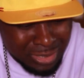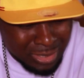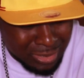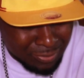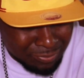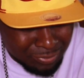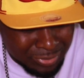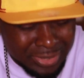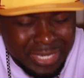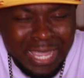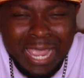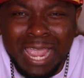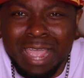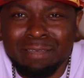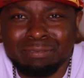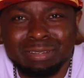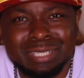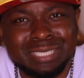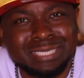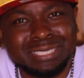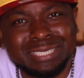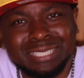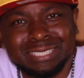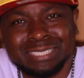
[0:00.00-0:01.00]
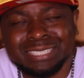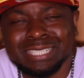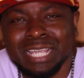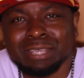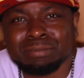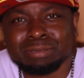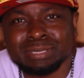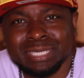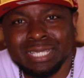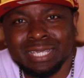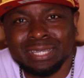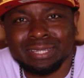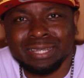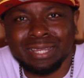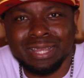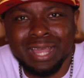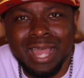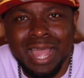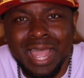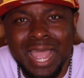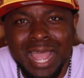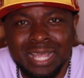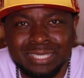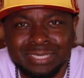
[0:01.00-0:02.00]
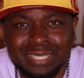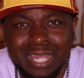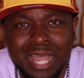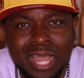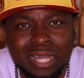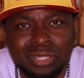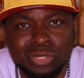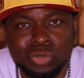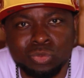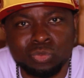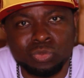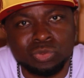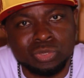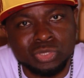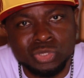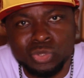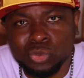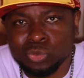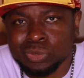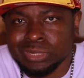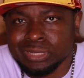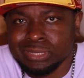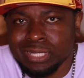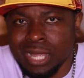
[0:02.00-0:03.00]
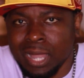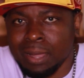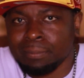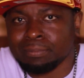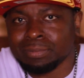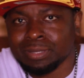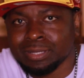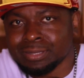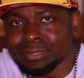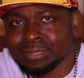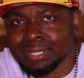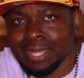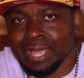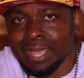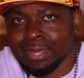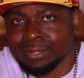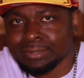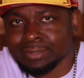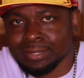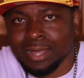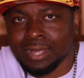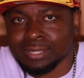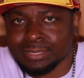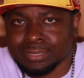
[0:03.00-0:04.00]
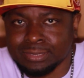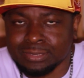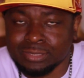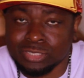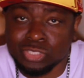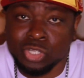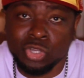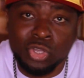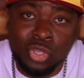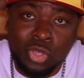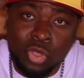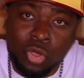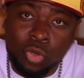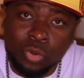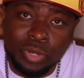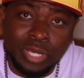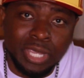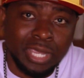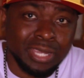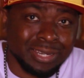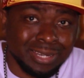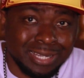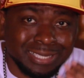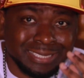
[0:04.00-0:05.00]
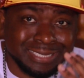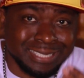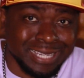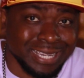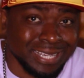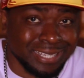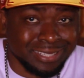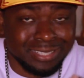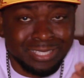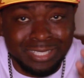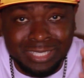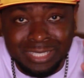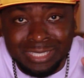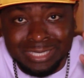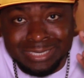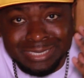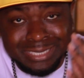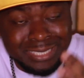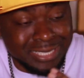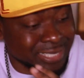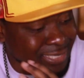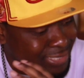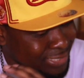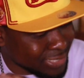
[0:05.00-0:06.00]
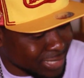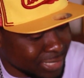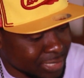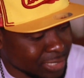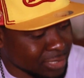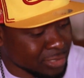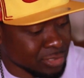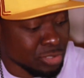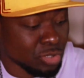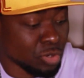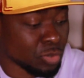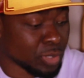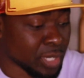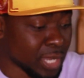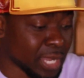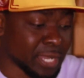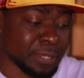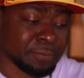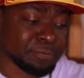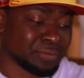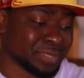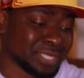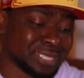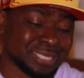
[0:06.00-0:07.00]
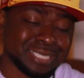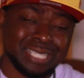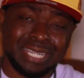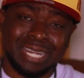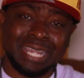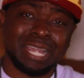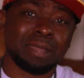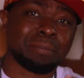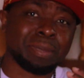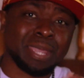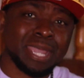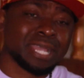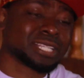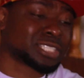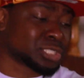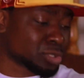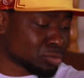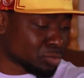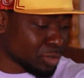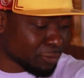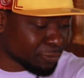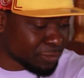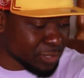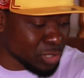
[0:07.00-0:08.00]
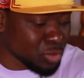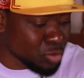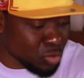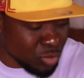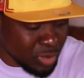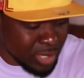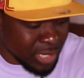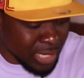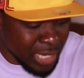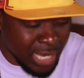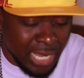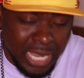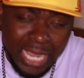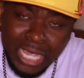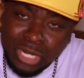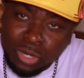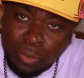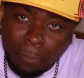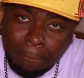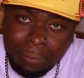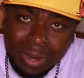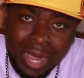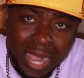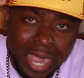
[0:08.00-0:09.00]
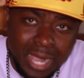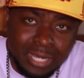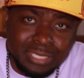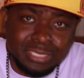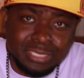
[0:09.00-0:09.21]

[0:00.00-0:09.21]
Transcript: that have the same skin as I do. So stop that nonsense. Okay, let's get to these sneakers, okay? Today I'm here to review and unbox